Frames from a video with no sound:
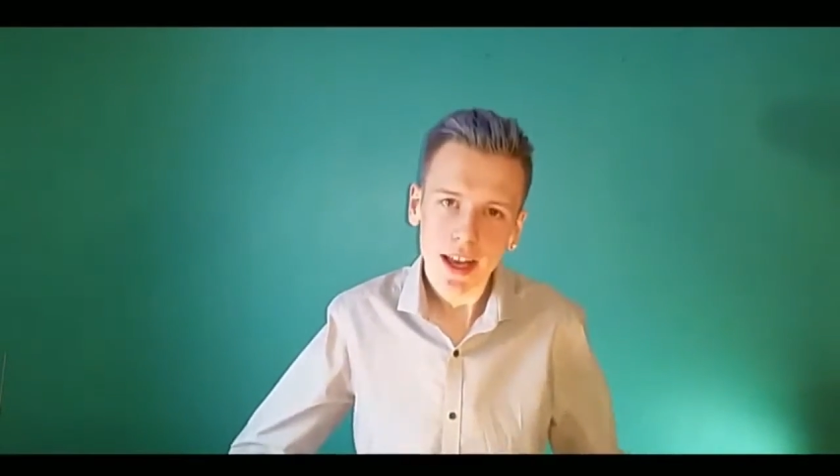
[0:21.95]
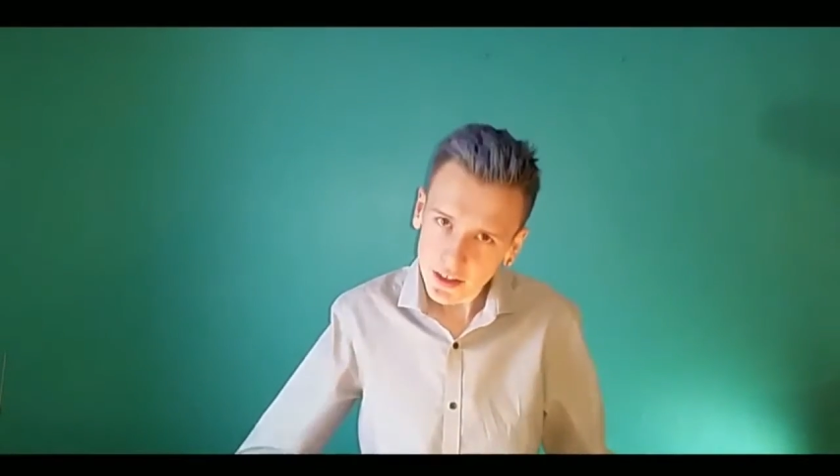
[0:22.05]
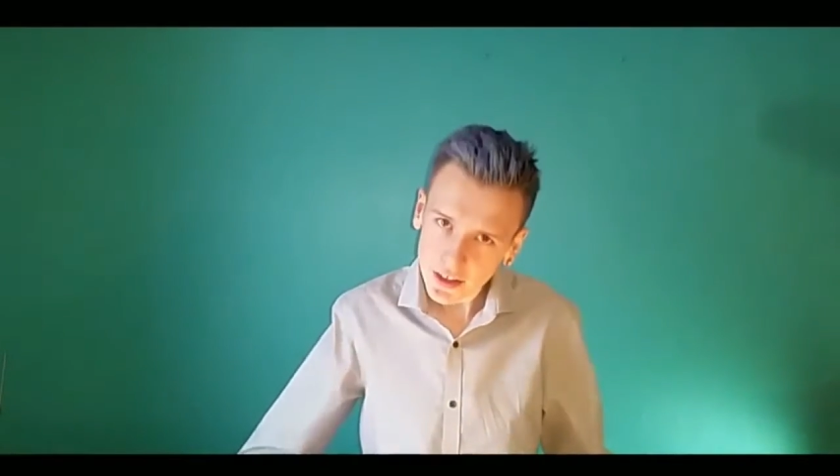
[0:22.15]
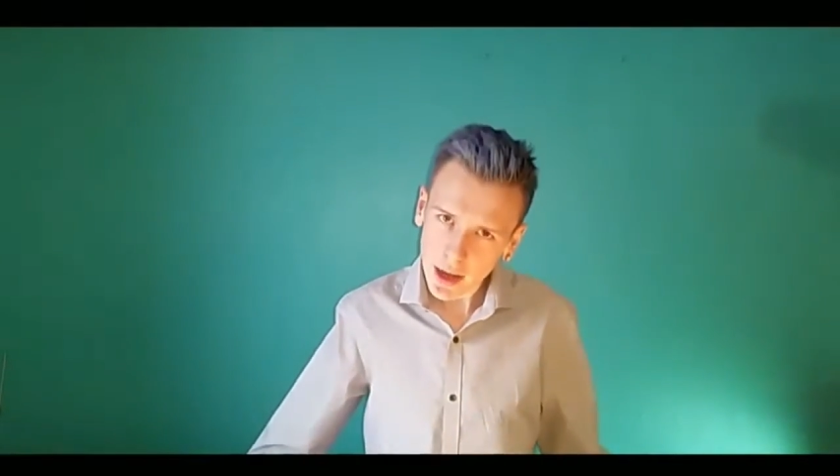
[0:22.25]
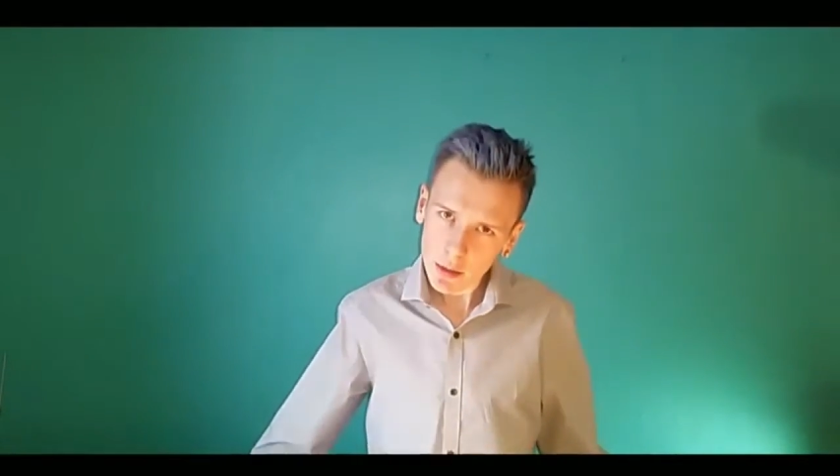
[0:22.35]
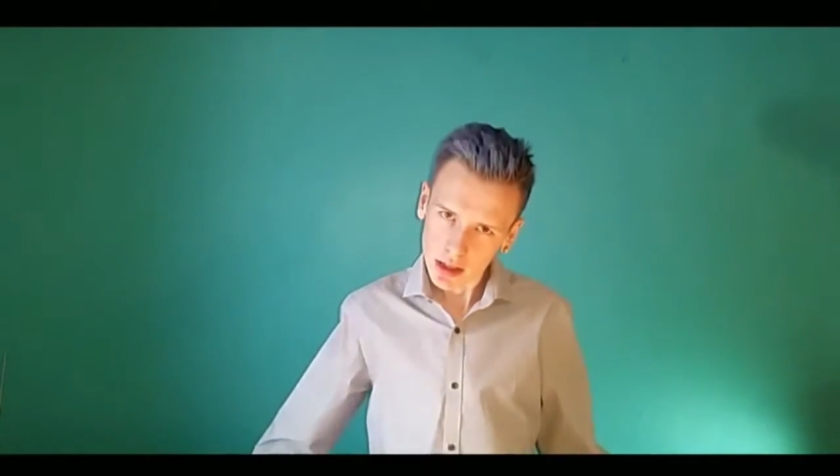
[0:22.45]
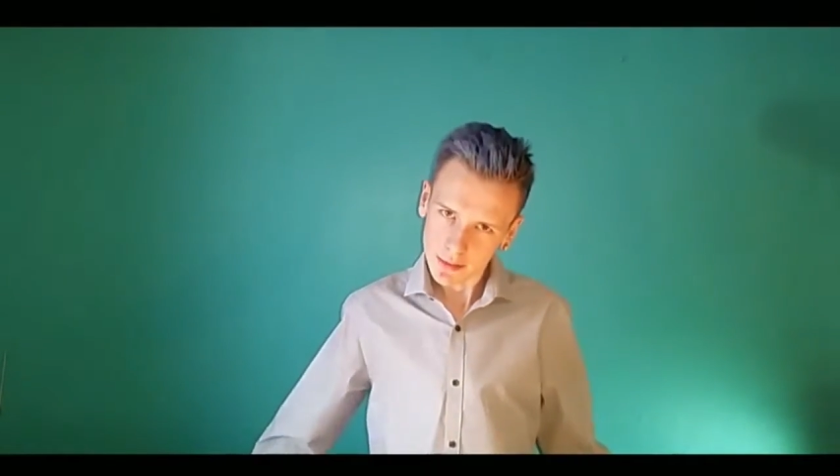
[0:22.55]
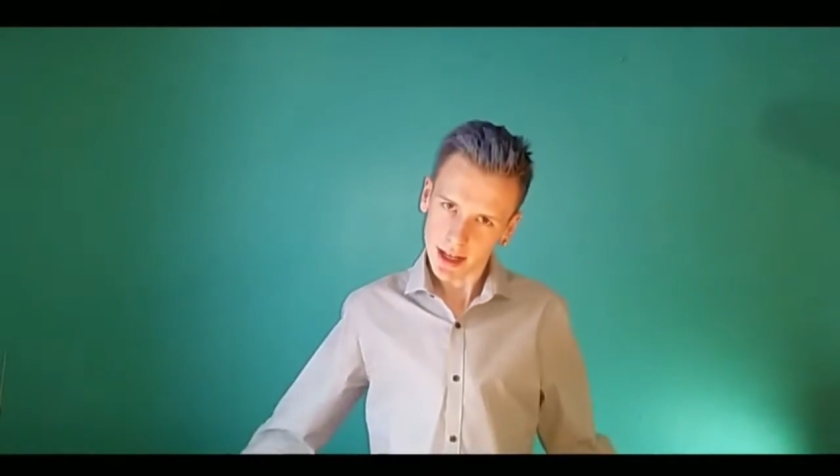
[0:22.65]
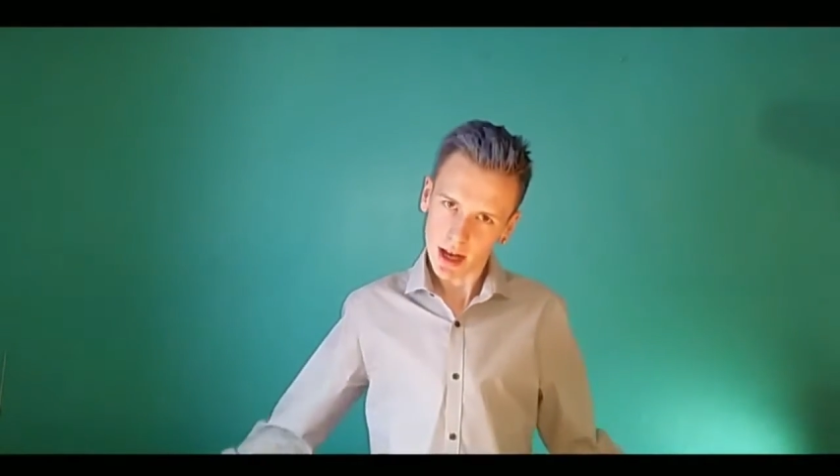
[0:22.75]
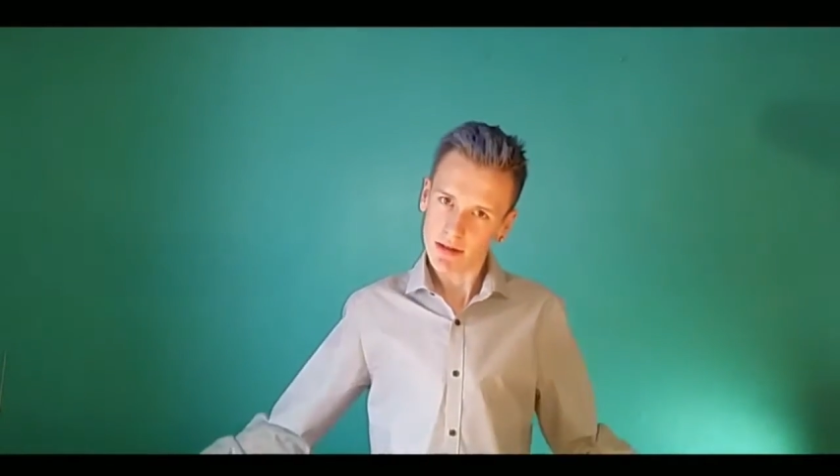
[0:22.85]
And today we're going to
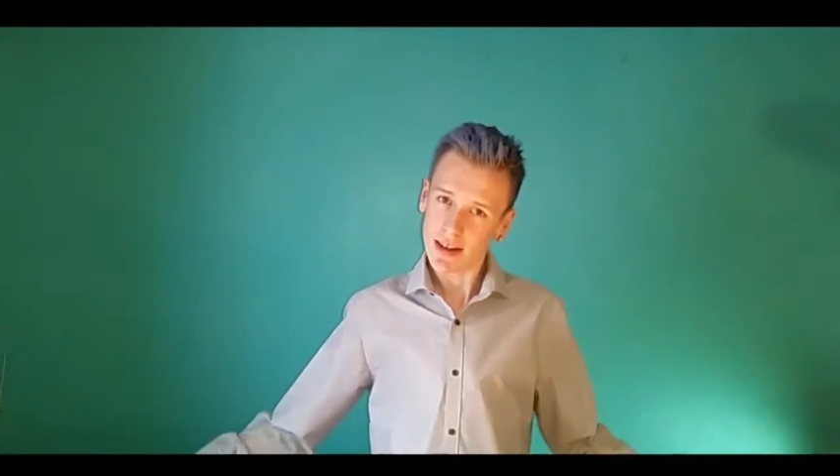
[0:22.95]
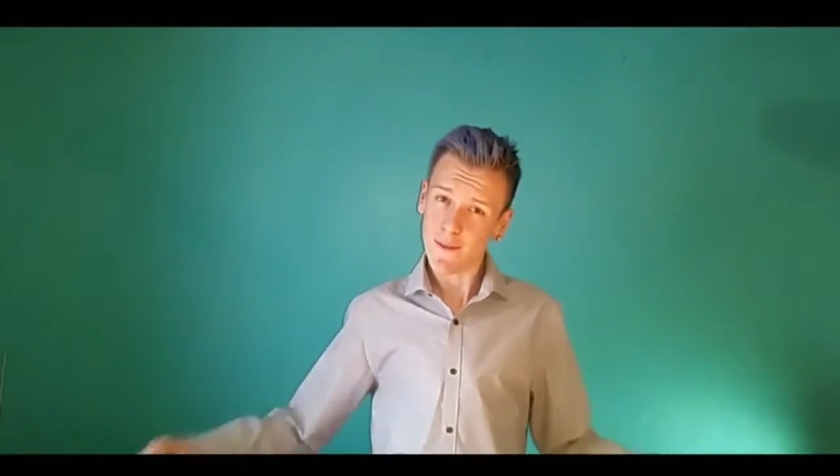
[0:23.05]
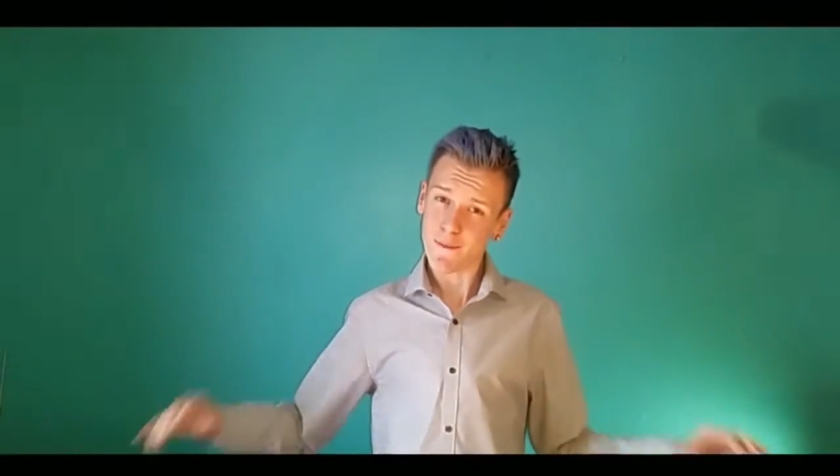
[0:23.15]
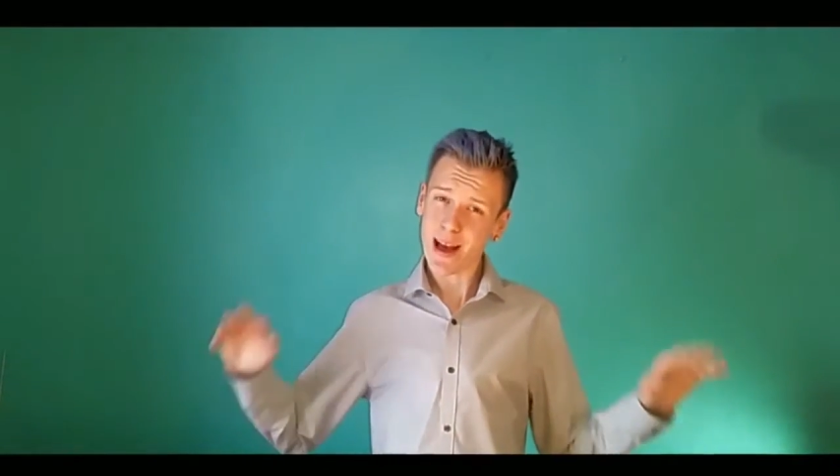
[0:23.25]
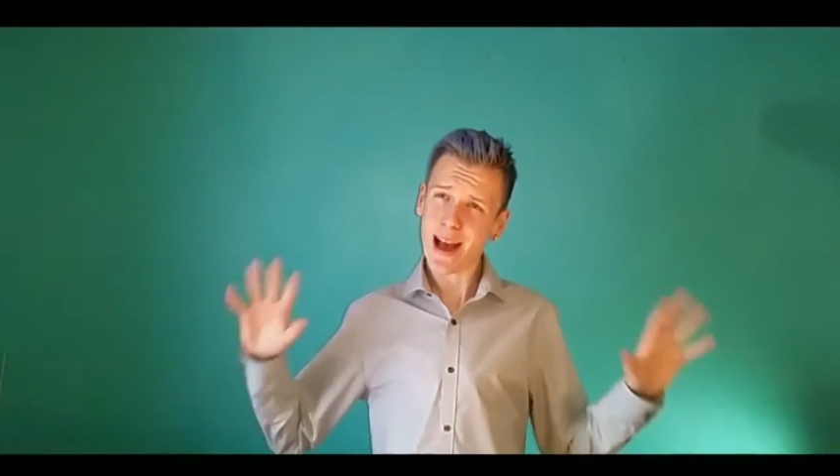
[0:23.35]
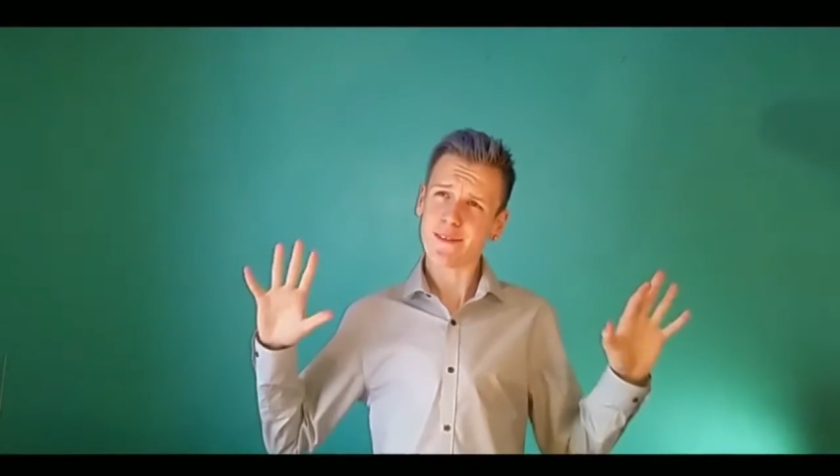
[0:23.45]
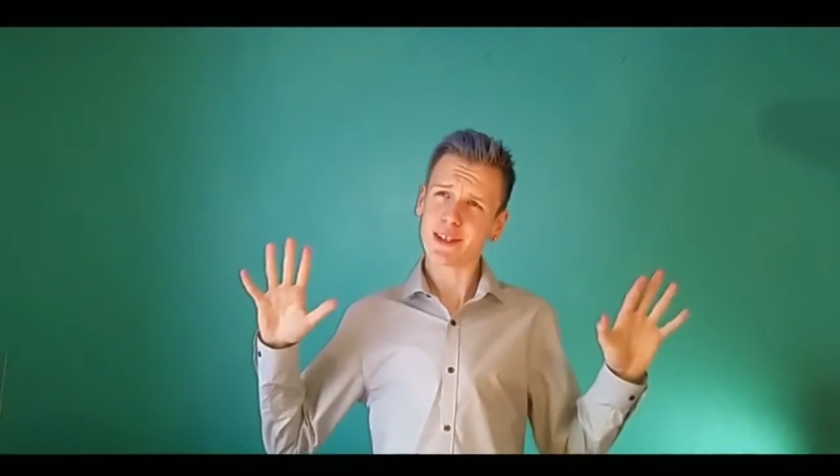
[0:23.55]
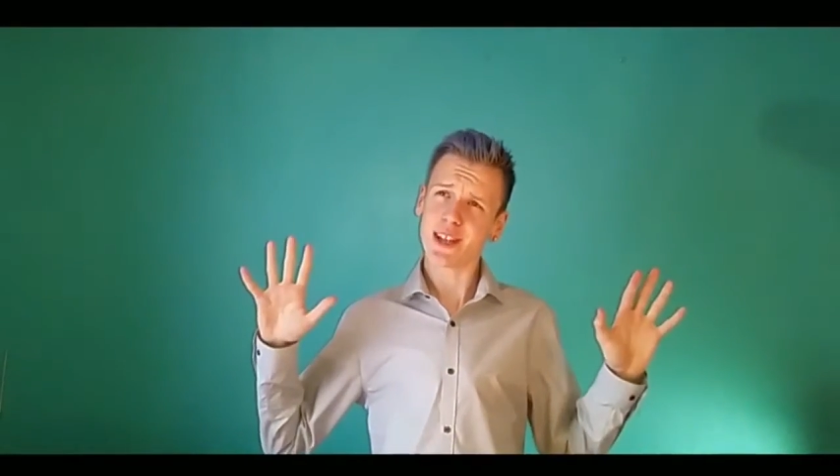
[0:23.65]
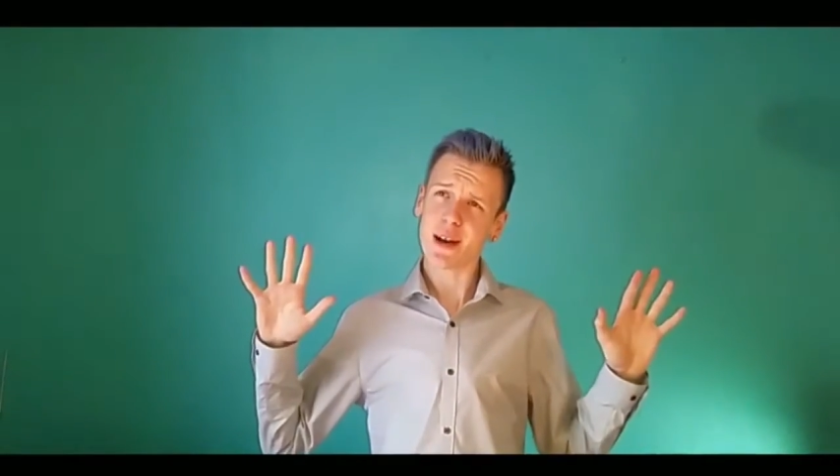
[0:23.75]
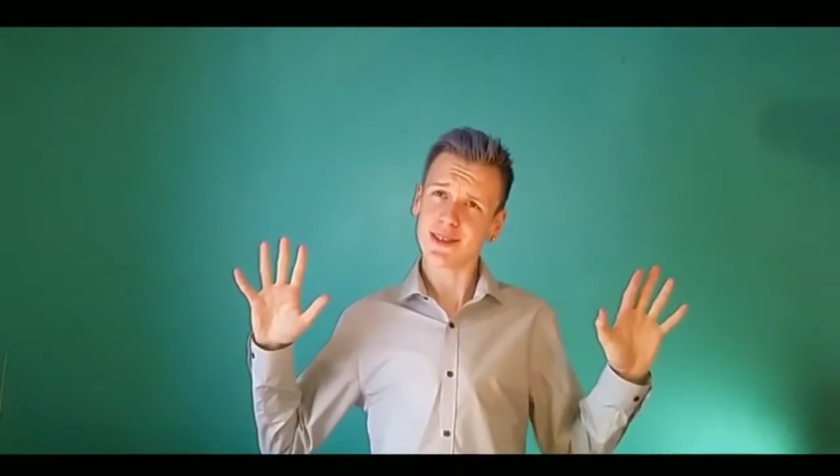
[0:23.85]
be counting down 5 of the
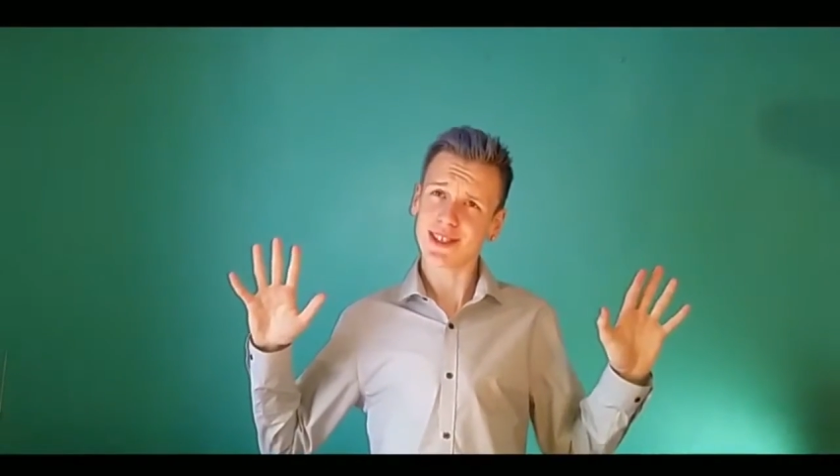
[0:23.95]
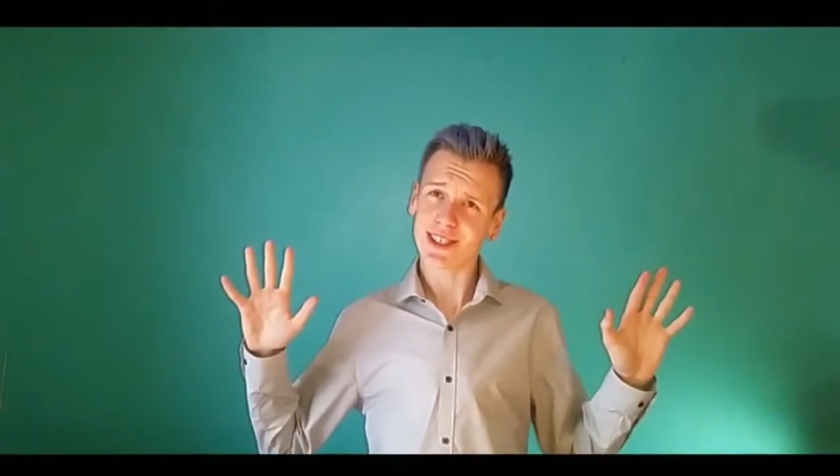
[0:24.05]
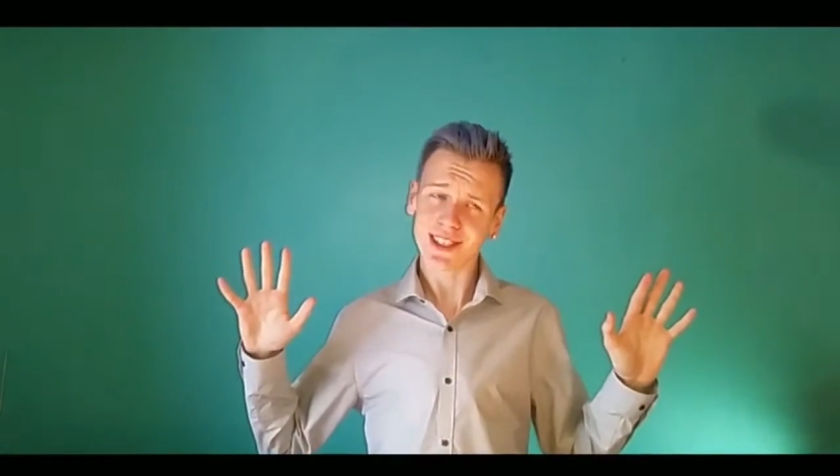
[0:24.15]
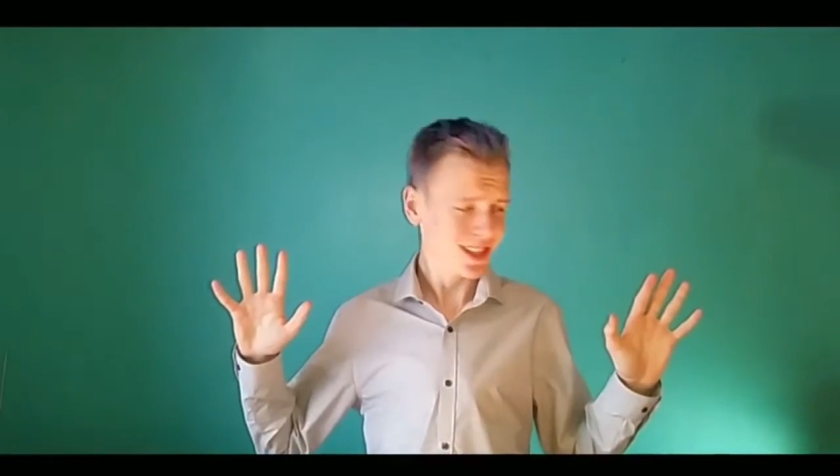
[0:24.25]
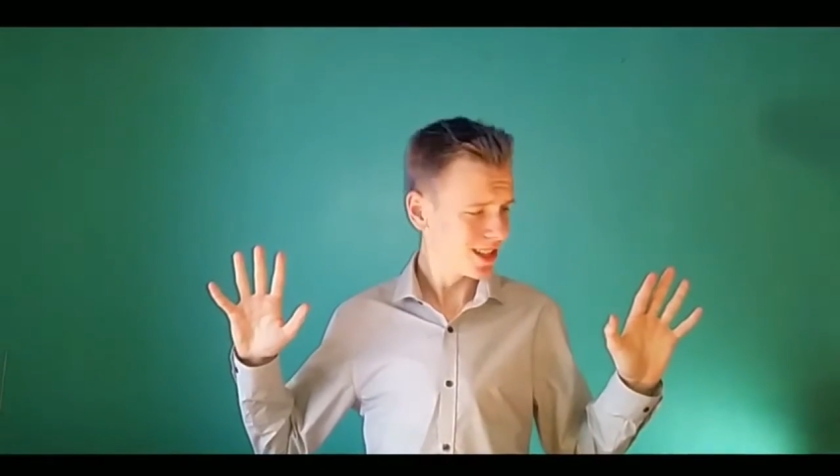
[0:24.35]
dumbest...